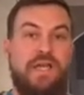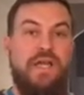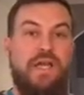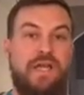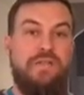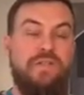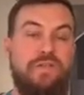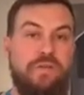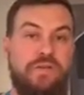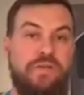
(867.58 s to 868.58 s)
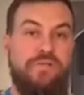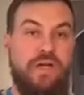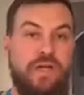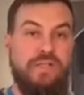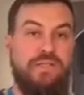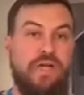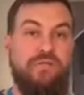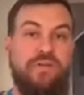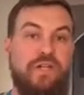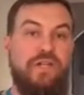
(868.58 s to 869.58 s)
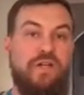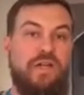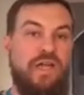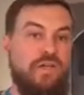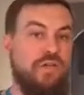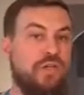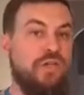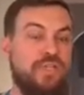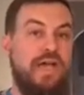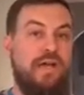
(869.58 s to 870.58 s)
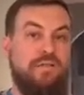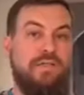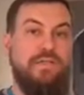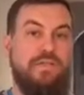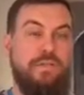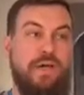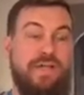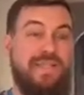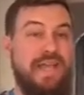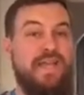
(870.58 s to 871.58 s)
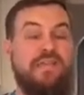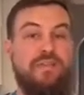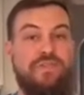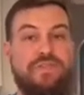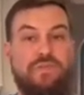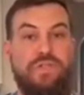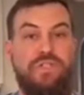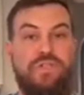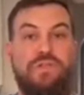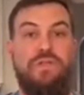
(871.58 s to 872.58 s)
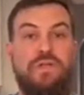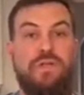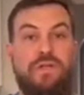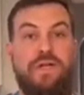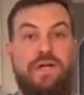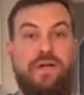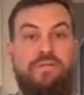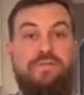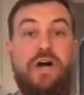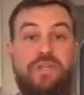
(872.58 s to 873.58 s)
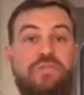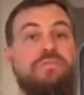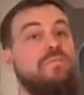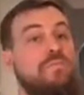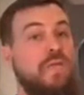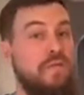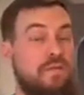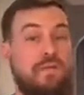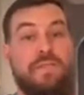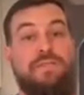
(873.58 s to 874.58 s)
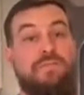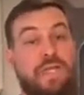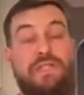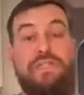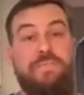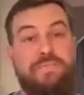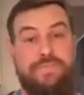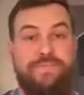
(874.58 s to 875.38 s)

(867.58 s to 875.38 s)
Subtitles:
and a little bit of cider vinegar, and cook it down until it's about 1/10 of its original volume, and that's ketchup.